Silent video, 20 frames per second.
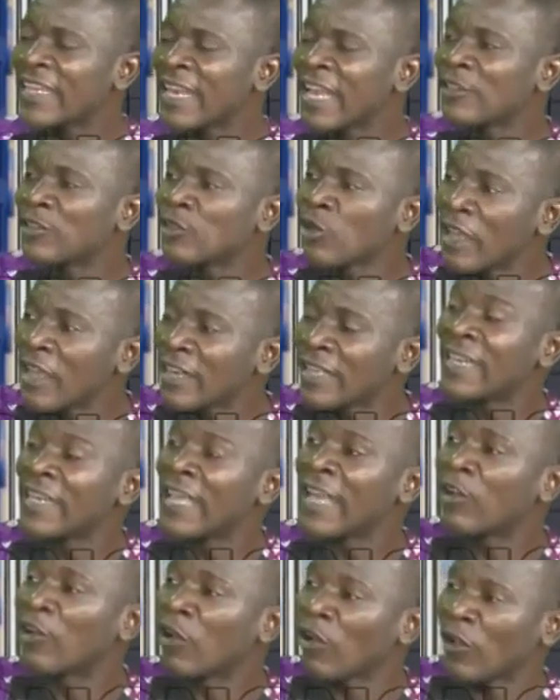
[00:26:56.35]
Edo, in
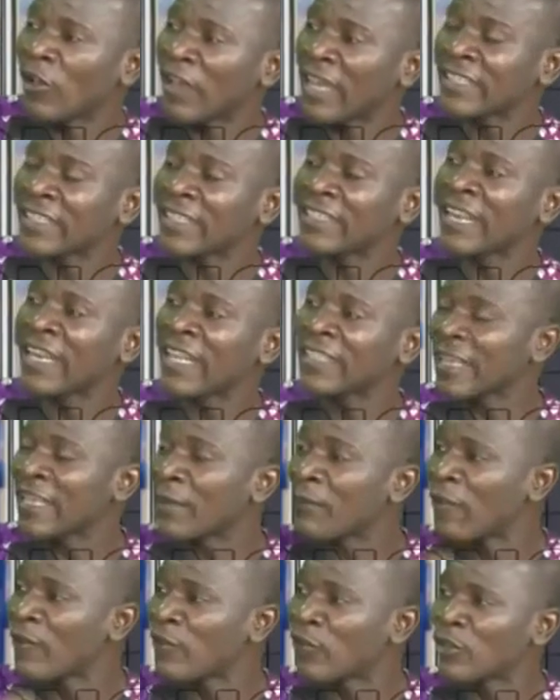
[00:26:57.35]
Ego, as at the last time
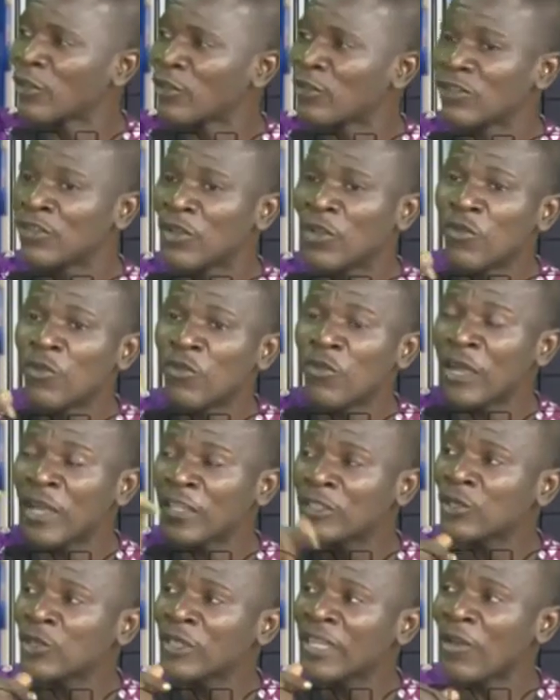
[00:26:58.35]
I followed, we were
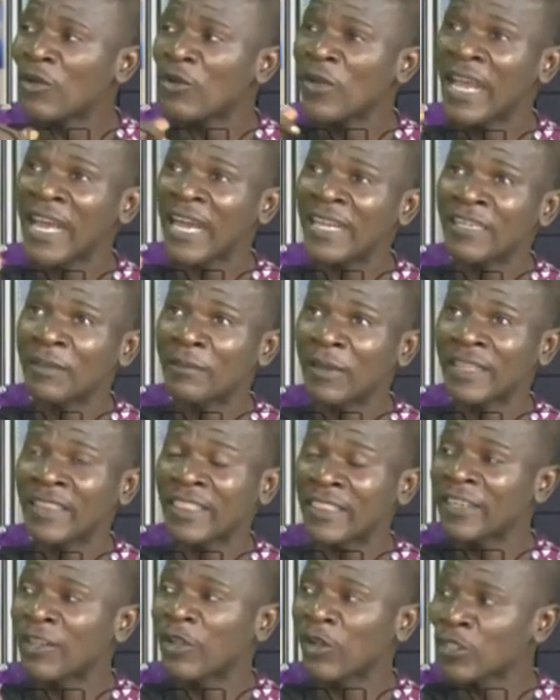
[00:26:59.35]
told that we had about
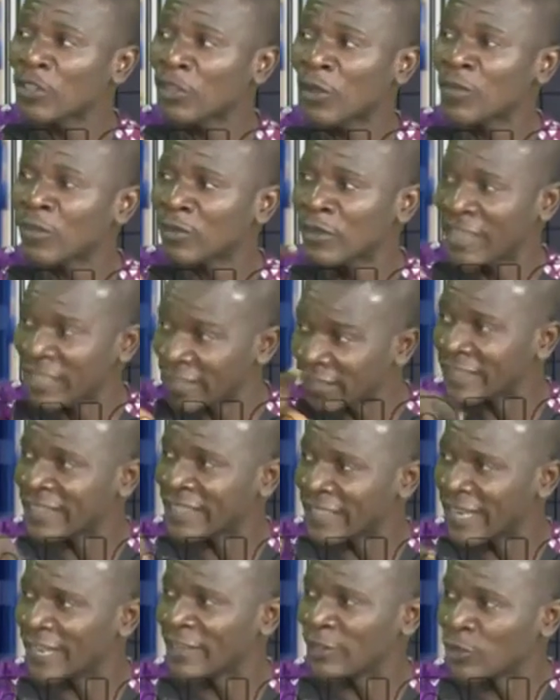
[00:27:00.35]
three or some cases in
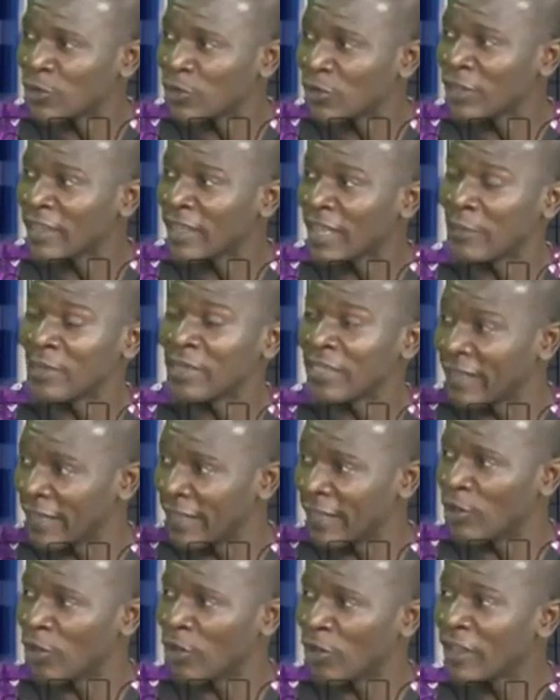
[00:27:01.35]
Edo, I mean in
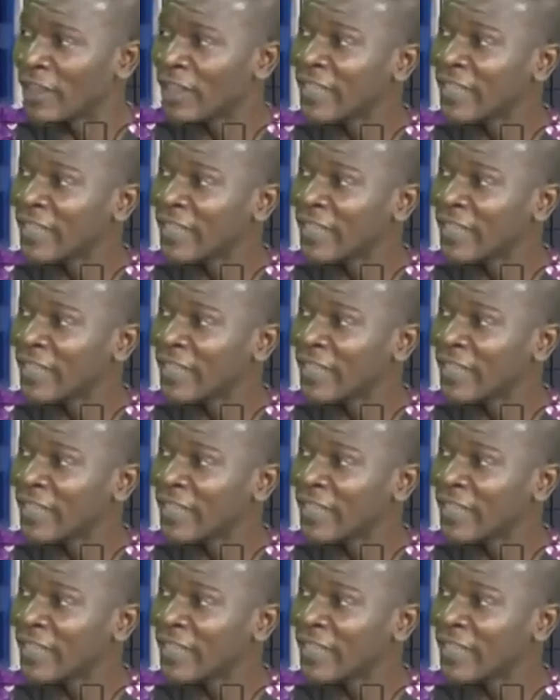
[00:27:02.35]
Ego.